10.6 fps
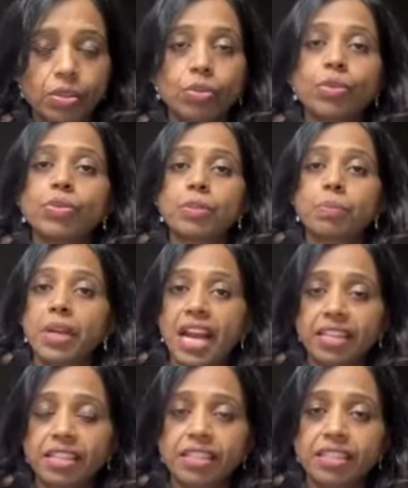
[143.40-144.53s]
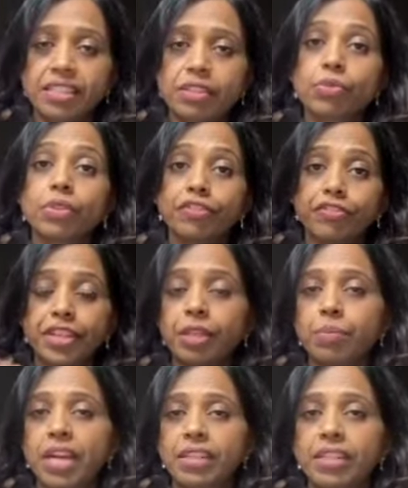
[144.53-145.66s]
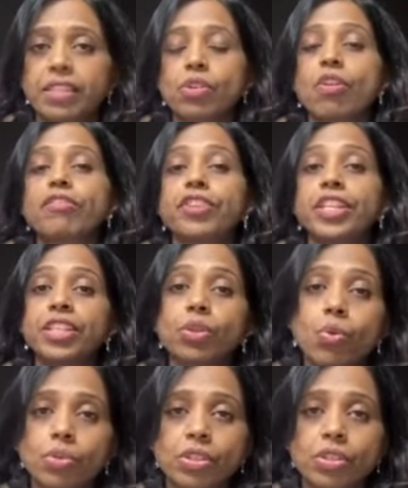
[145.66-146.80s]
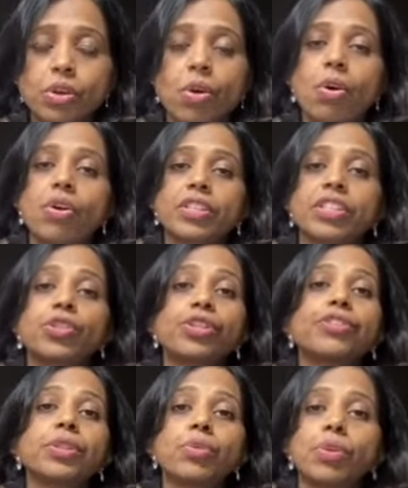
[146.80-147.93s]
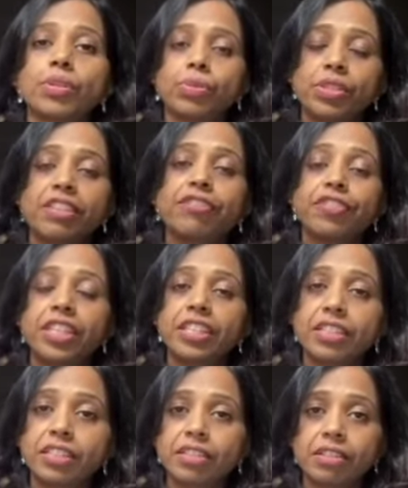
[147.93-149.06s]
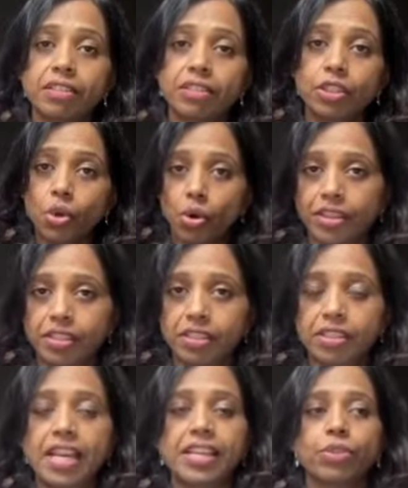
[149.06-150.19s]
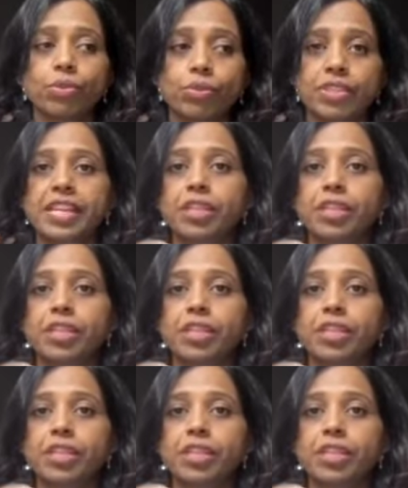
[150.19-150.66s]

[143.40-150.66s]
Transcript: who use blankets, the furry blankets or furry coats, or the children who are using furry toys like those teddy